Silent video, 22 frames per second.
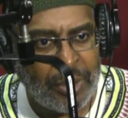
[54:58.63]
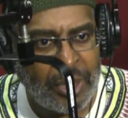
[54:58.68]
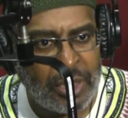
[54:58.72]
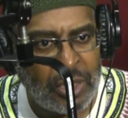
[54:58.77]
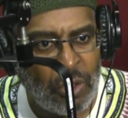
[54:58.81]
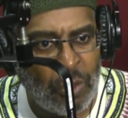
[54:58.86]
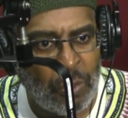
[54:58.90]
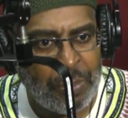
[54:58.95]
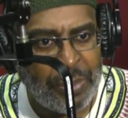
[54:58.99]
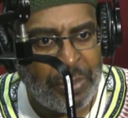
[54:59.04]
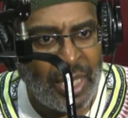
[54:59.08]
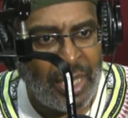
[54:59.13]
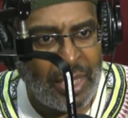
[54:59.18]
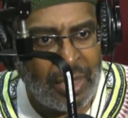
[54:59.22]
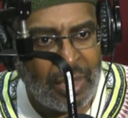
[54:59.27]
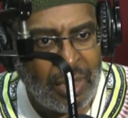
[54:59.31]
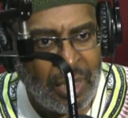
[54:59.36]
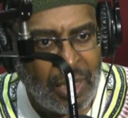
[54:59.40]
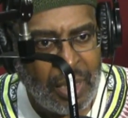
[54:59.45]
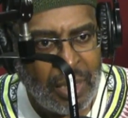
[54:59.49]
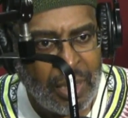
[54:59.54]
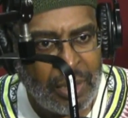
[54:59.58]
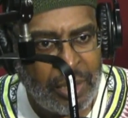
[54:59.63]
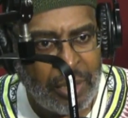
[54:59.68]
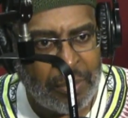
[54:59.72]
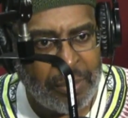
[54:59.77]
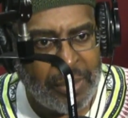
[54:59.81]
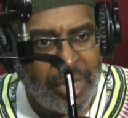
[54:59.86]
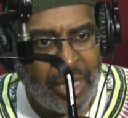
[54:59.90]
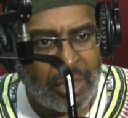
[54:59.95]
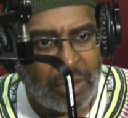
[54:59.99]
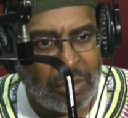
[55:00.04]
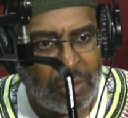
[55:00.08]
that don't pay their
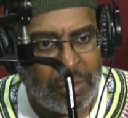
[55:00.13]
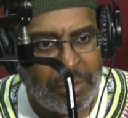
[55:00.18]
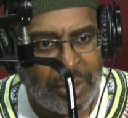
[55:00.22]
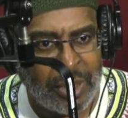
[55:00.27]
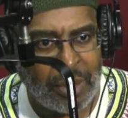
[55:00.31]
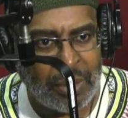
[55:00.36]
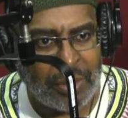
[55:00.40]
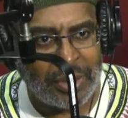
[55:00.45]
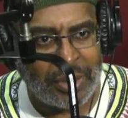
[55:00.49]
medical bills,